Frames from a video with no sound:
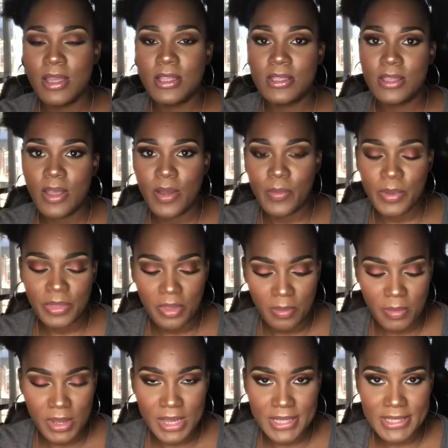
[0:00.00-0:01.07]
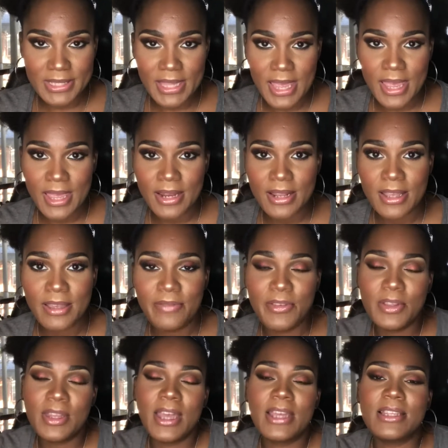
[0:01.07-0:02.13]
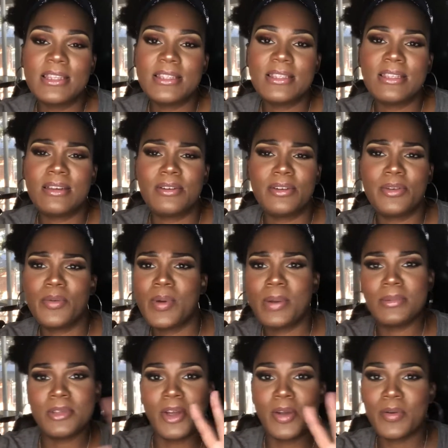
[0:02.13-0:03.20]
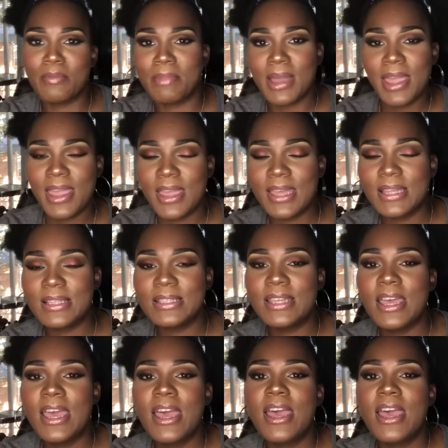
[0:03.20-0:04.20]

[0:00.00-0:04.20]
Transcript: So with that being said, if you like this, I don't know why I'm talking with my hands.